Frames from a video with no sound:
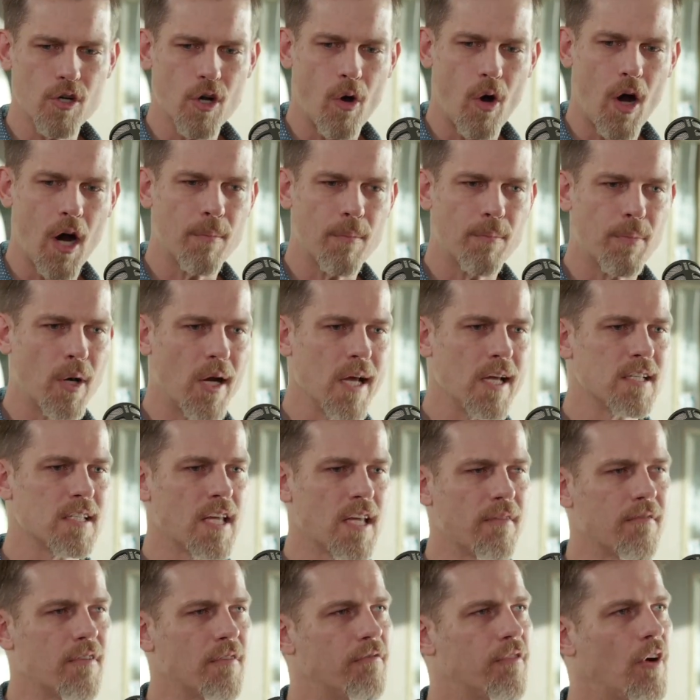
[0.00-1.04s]
our brains
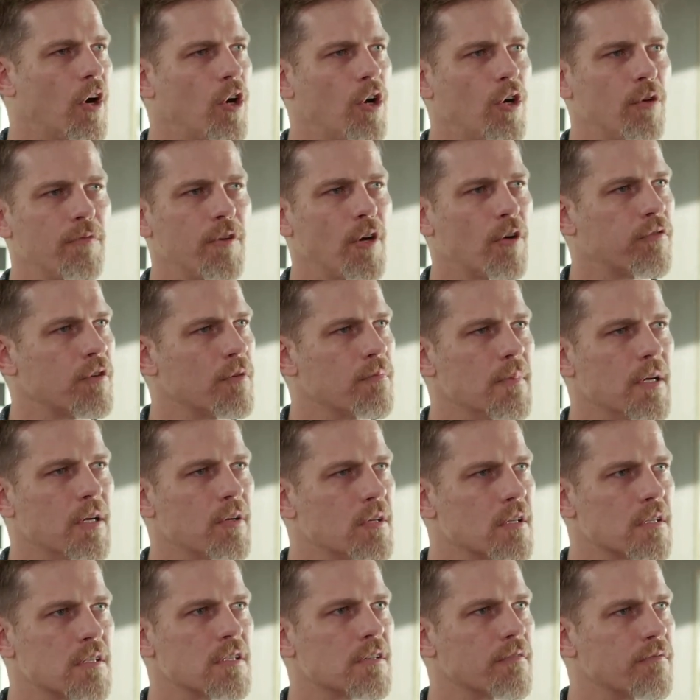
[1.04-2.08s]
have evolved over
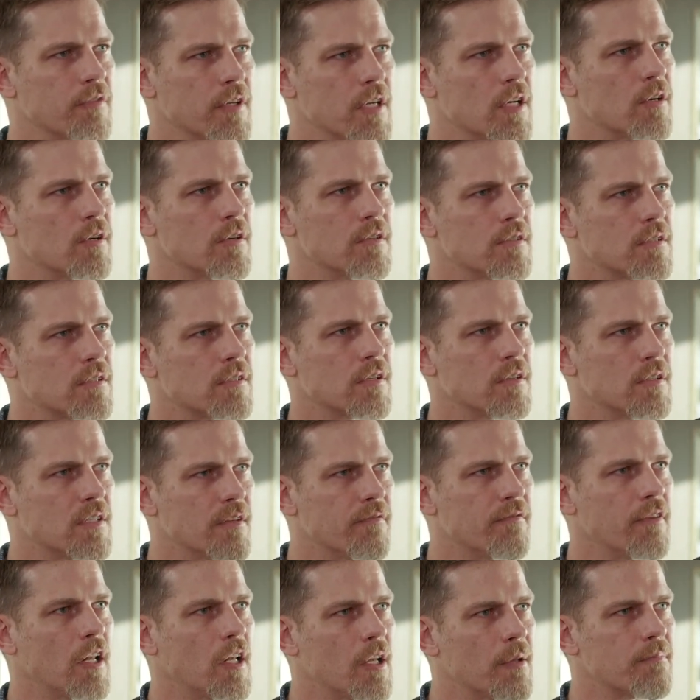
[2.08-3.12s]
millions of years to
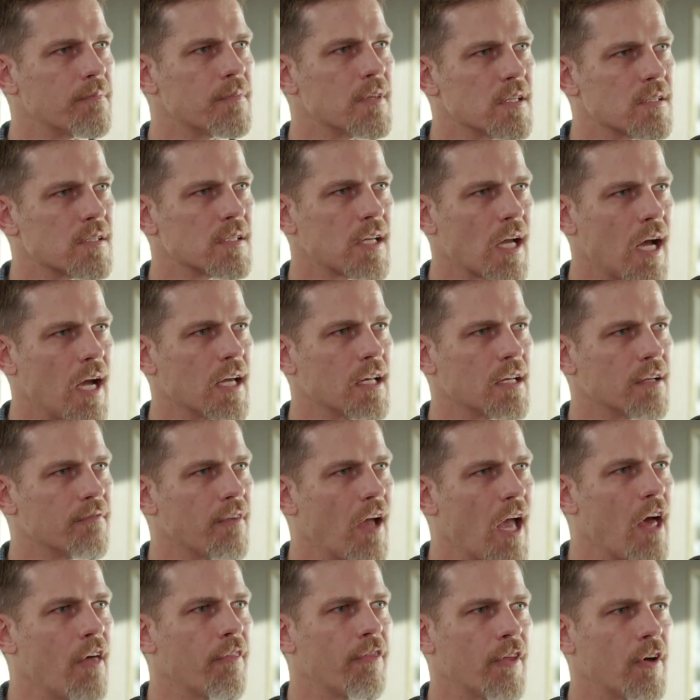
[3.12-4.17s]
develop this kind of
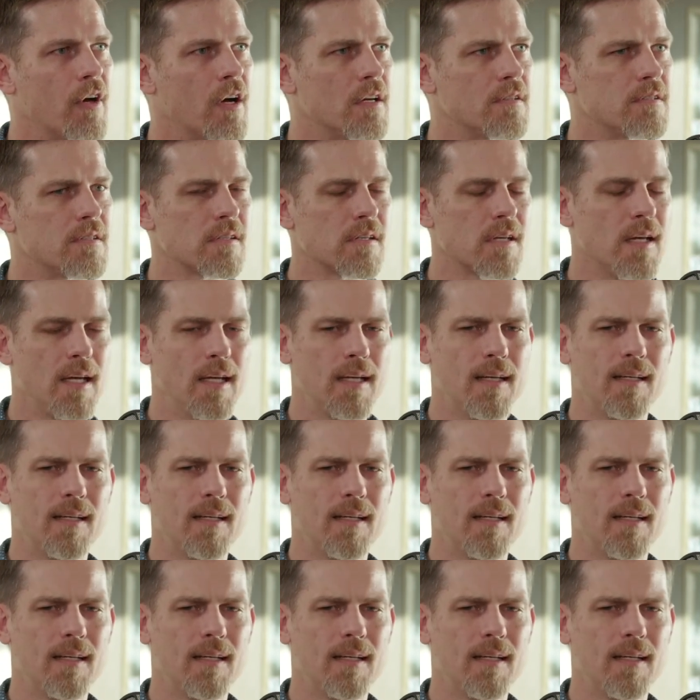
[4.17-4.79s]
ethos.